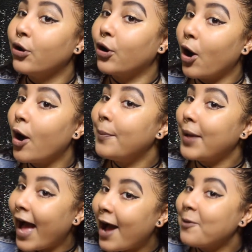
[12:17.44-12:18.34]
Girl
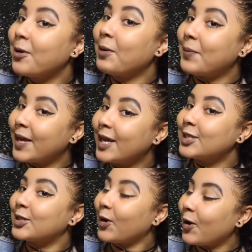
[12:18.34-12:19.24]
power,
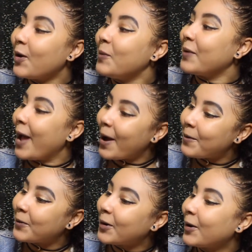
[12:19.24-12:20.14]
bitch. Girl
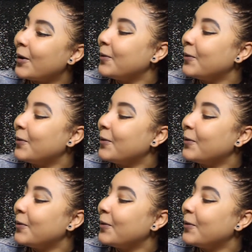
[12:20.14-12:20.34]
power.